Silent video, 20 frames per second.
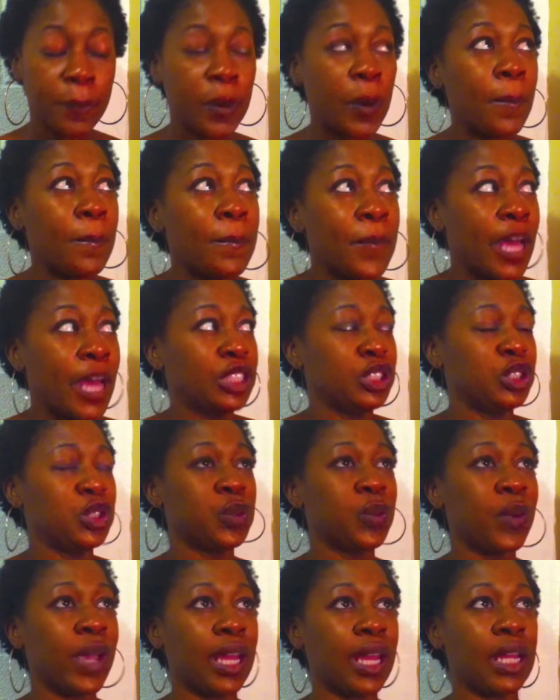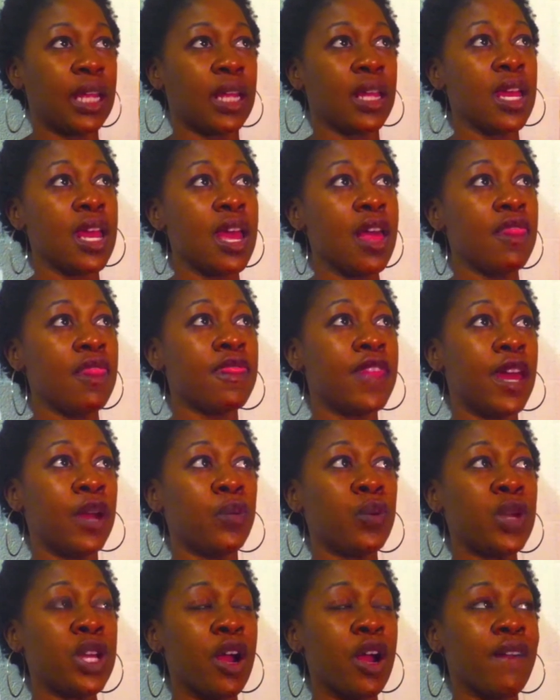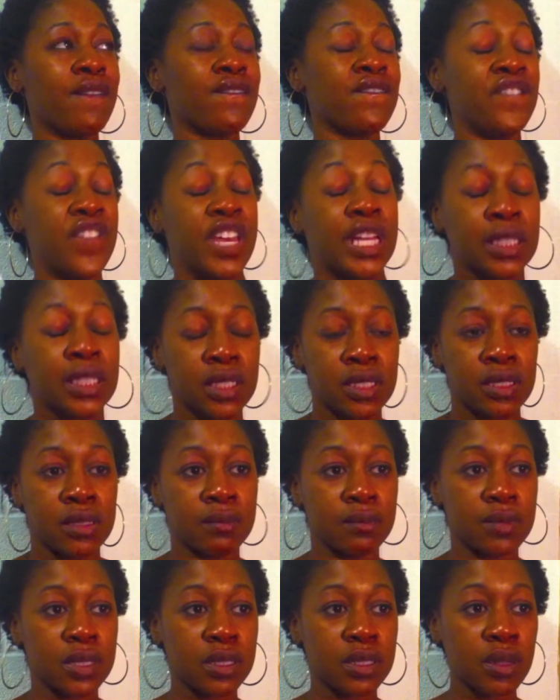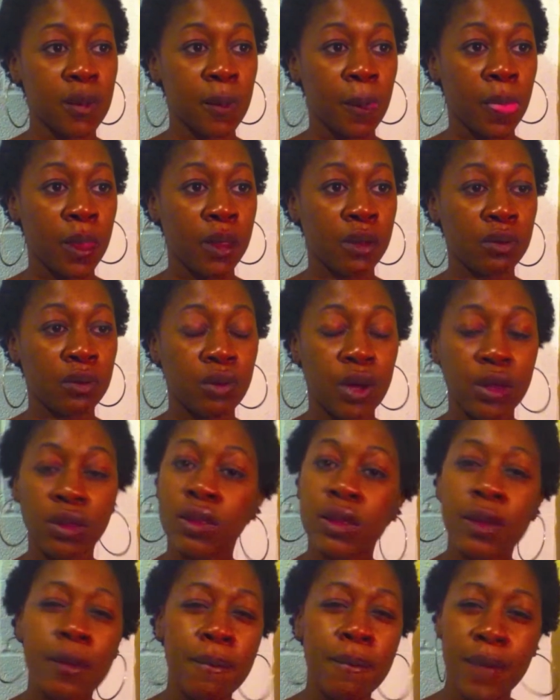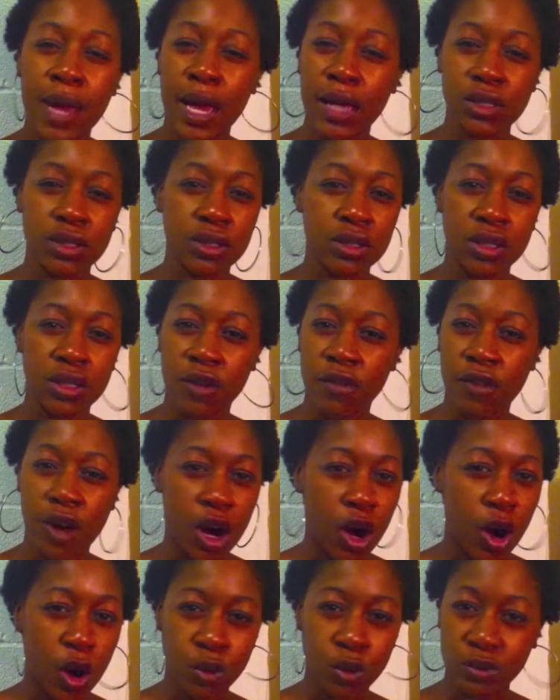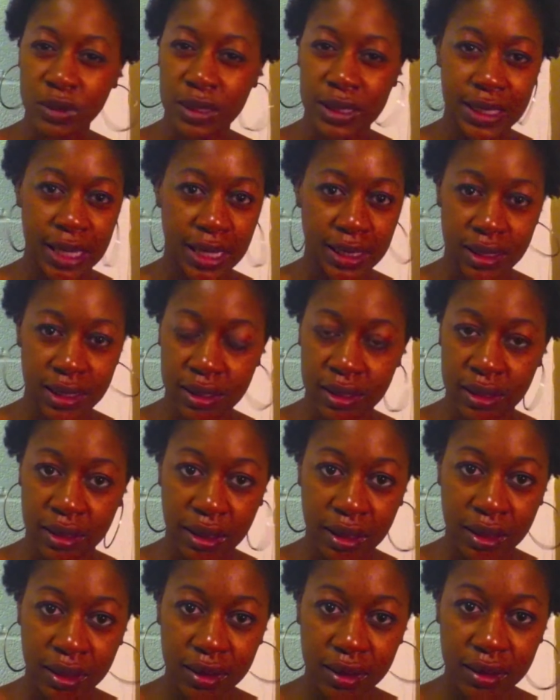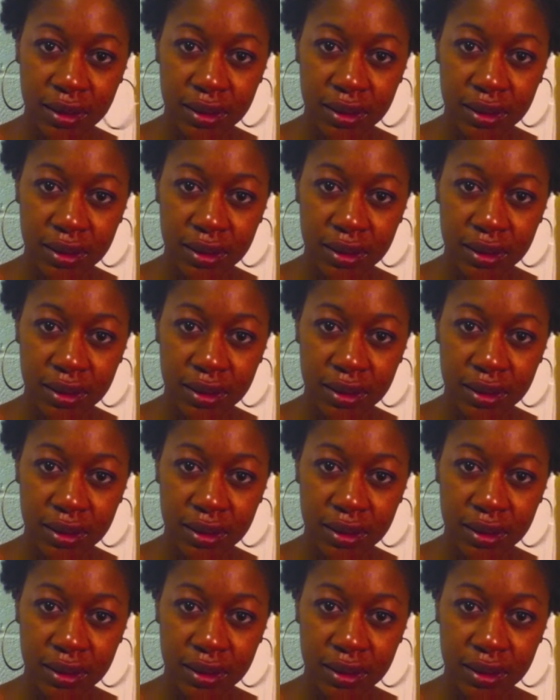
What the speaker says: perpetuating that we are victims rather than masters of our own destiny.